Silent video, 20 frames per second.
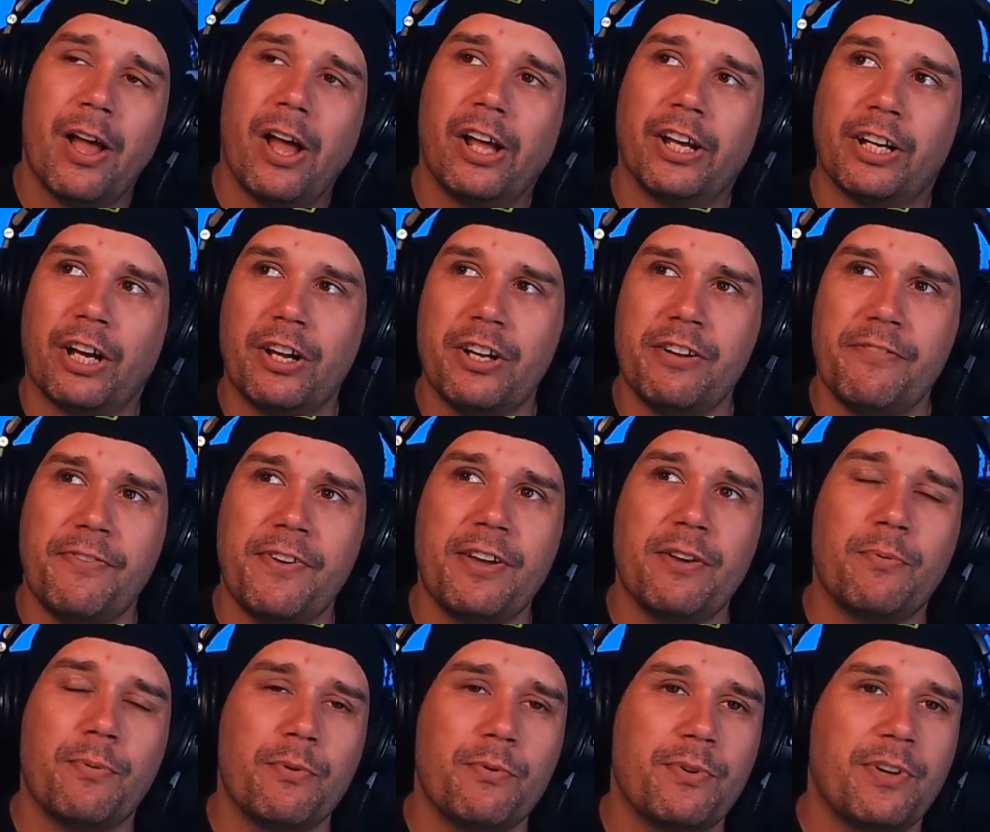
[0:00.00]
I kind of
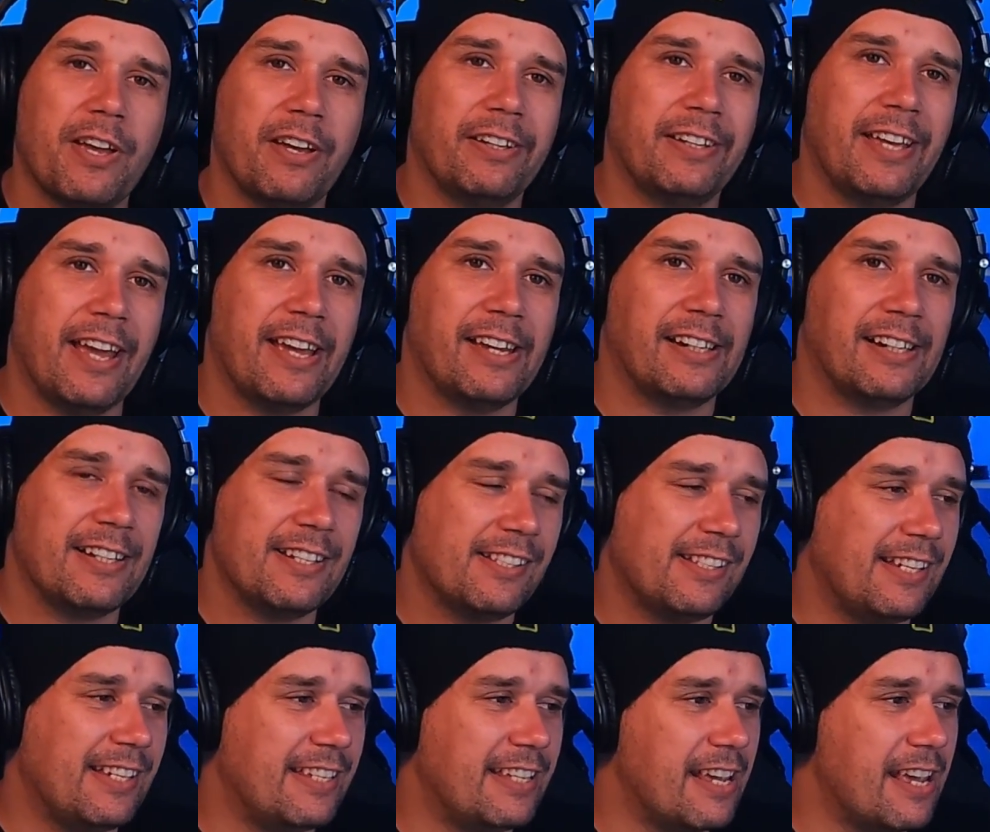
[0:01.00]
think we'll get at least
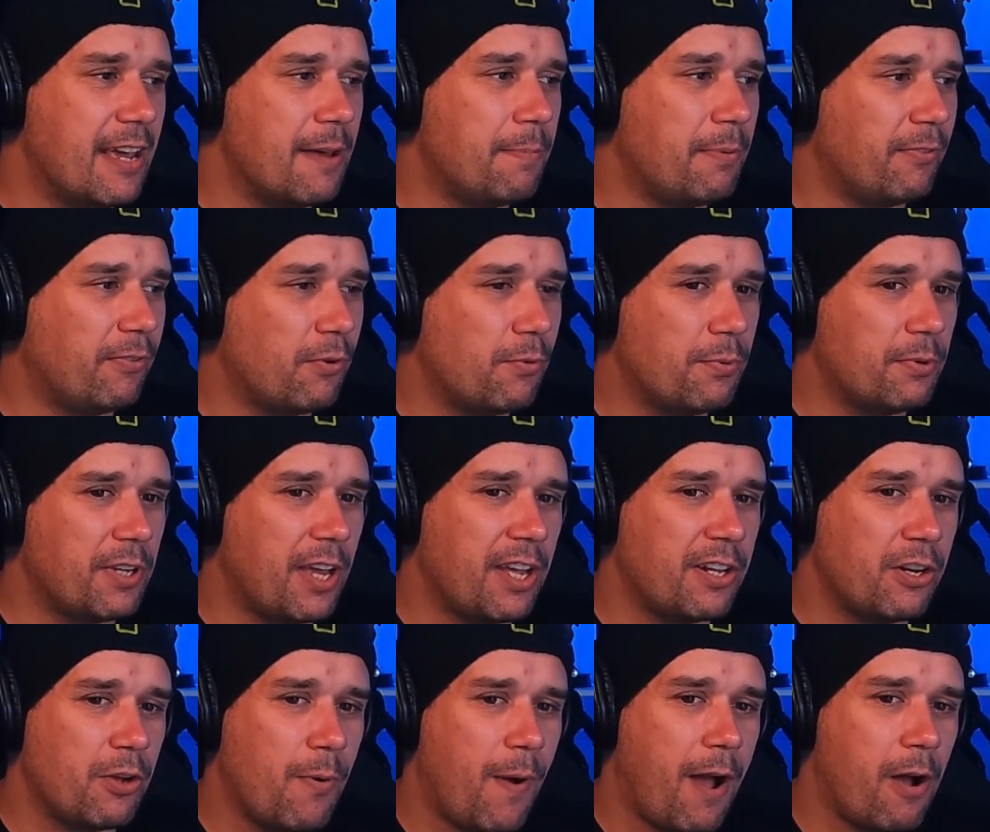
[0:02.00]
a year before we get a
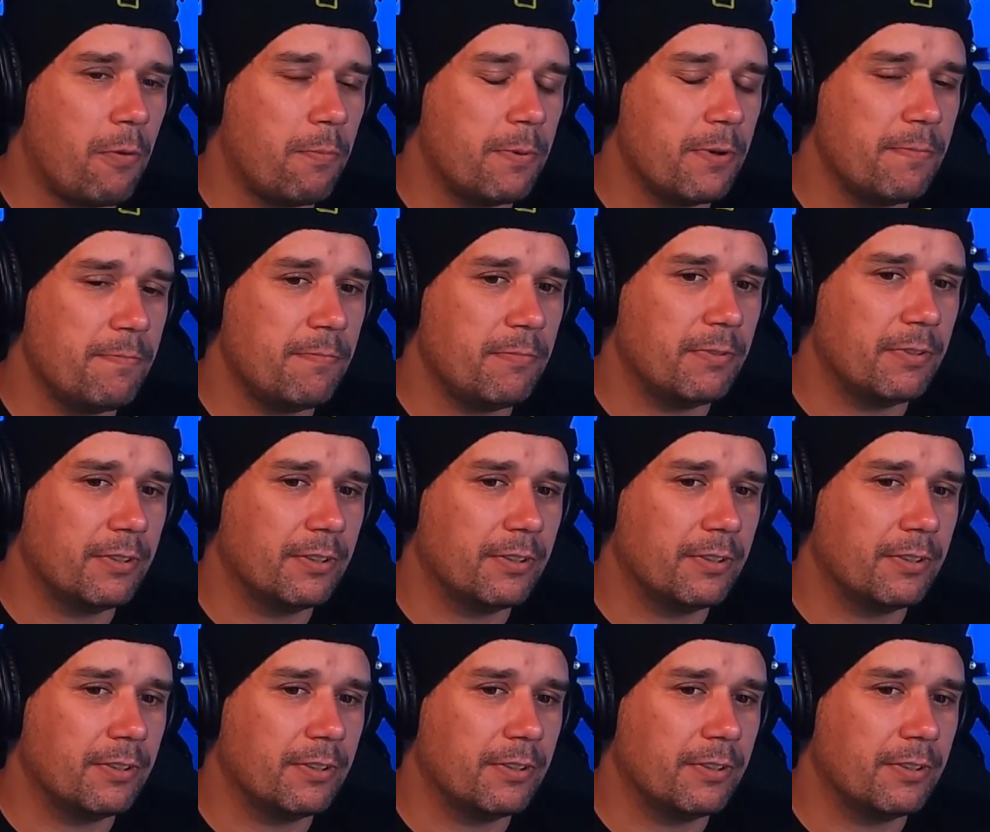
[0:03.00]
new album.